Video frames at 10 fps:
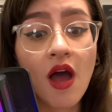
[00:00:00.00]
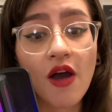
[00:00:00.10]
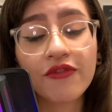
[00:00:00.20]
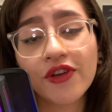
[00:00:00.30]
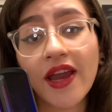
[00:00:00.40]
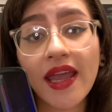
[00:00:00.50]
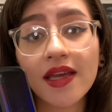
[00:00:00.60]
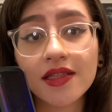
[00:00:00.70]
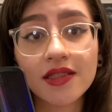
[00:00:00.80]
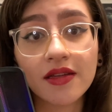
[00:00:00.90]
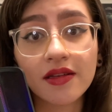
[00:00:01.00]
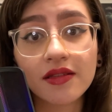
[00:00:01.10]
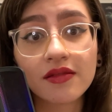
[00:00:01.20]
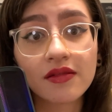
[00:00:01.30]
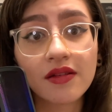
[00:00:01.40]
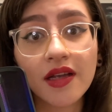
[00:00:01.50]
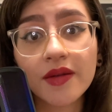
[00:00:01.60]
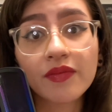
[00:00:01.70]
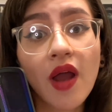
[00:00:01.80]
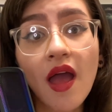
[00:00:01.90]
off your hands and
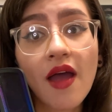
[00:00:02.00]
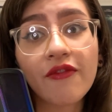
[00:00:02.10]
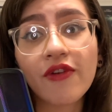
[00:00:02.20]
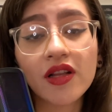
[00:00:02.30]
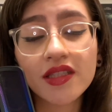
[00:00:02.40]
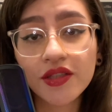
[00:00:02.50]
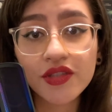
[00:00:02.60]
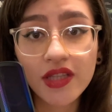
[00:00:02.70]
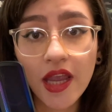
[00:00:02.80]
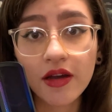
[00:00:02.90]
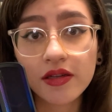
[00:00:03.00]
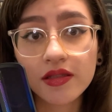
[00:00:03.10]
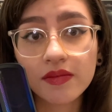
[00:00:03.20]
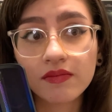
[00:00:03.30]
kept falling down the stairs